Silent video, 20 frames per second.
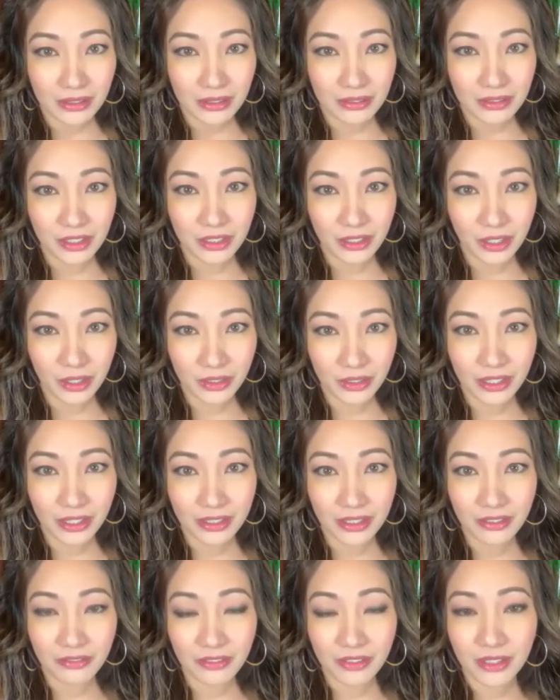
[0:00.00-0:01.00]
You know, yeah.
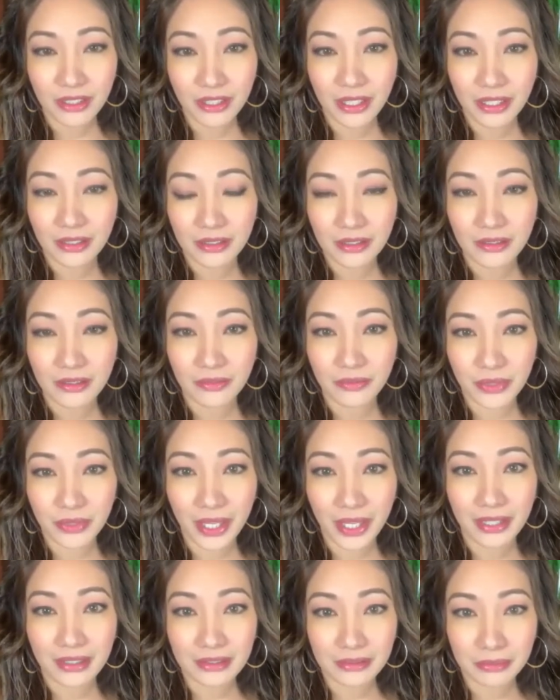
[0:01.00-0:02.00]
Like even like
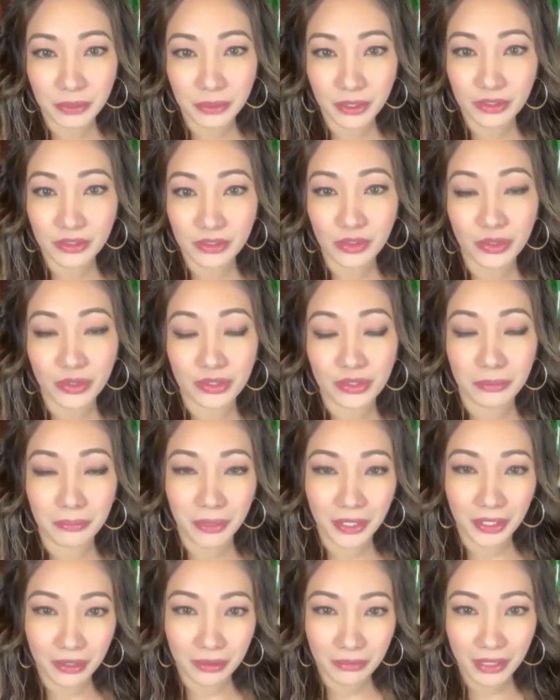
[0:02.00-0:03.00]
experts or the
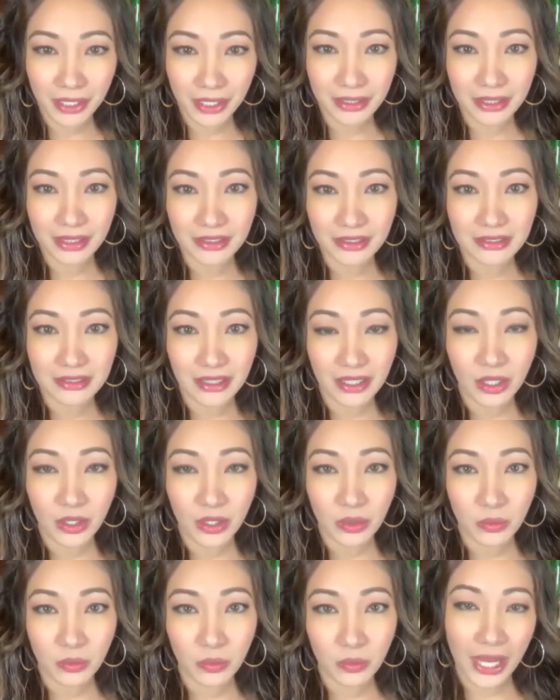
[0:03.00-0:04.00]
paramedics
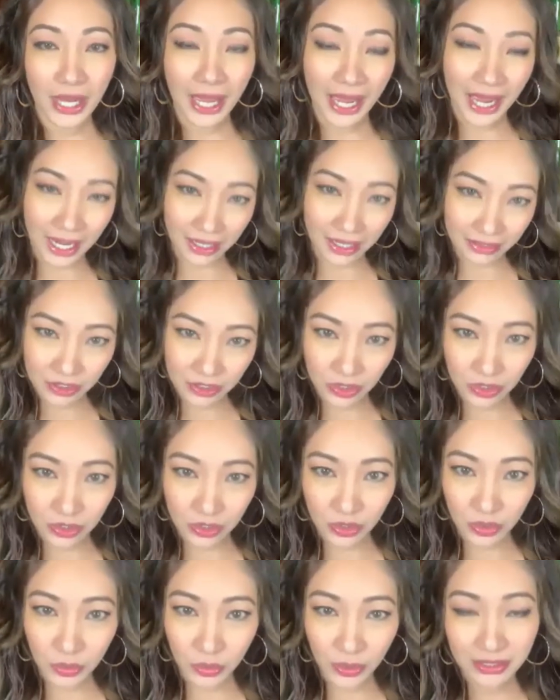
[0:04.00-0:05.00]
would have to
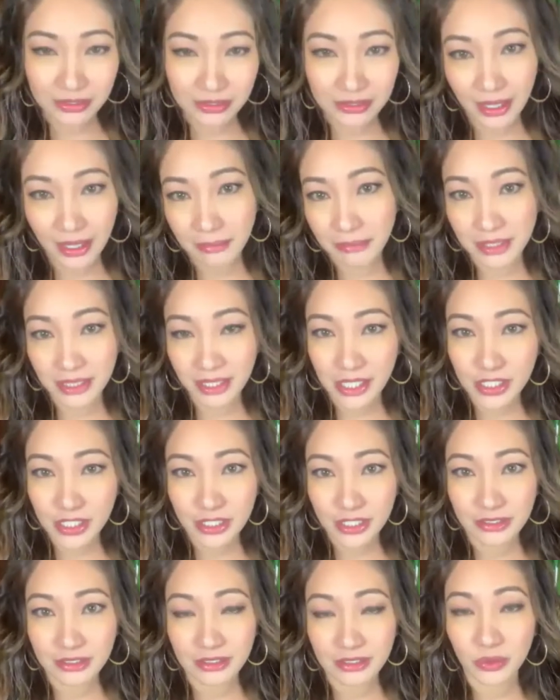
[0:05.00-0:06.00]
do
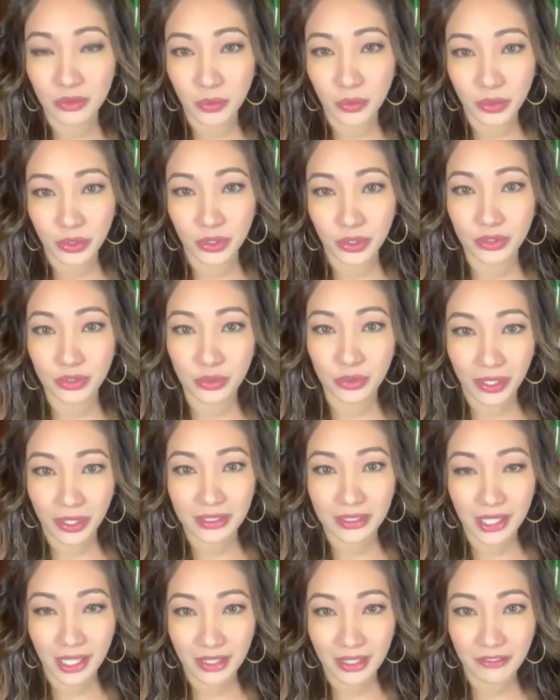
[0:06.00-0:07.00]
examinations in order to
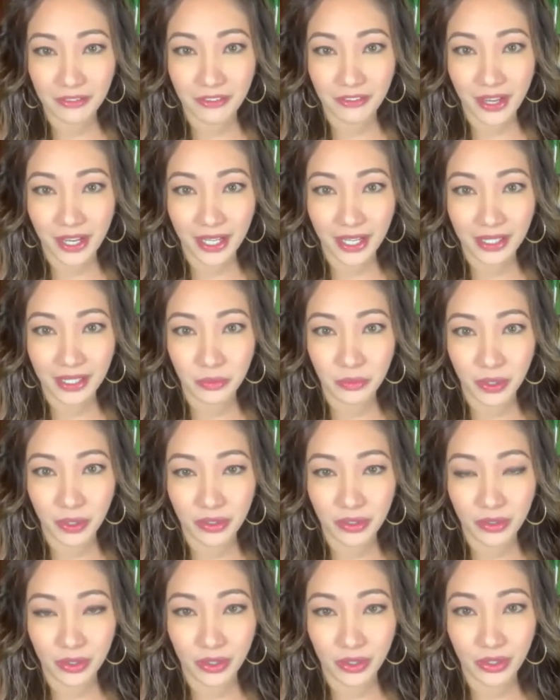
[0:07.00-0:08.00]
identify
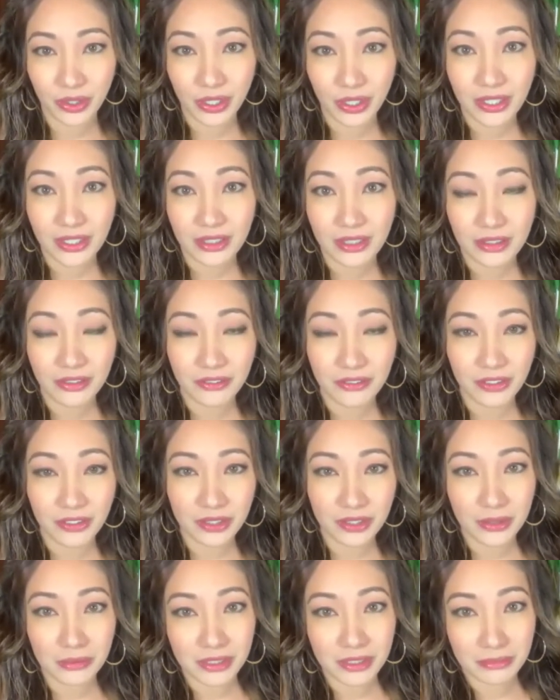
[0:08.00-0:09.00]
whether the
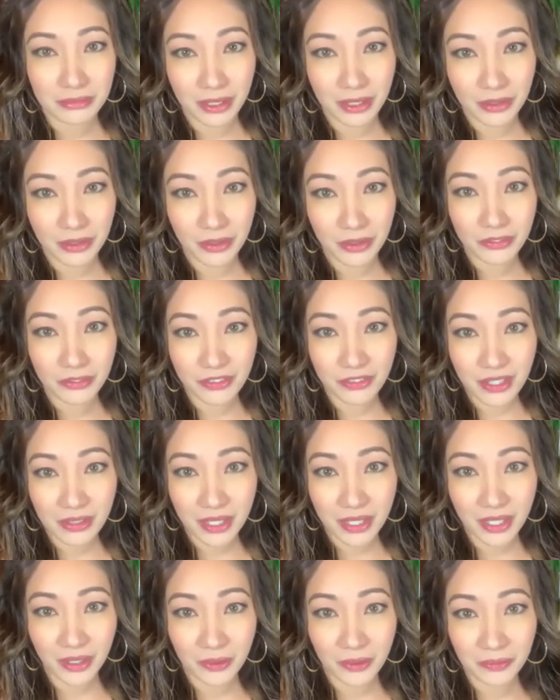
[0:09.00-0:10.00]
victim is male or
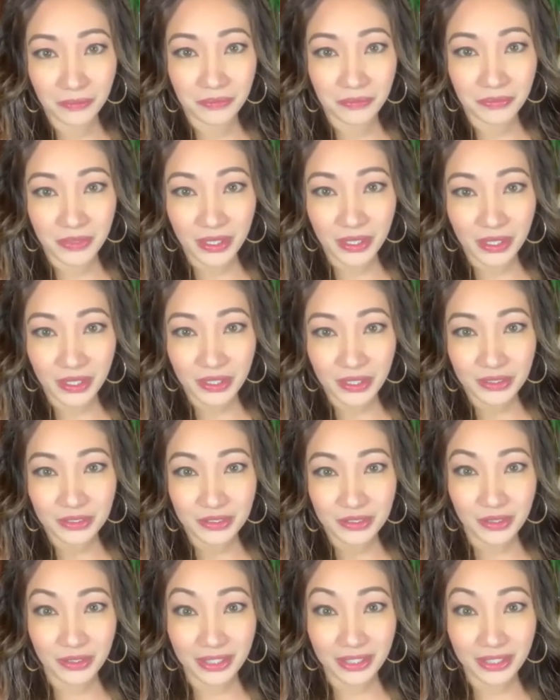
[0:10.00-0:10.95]
female. Yeah. So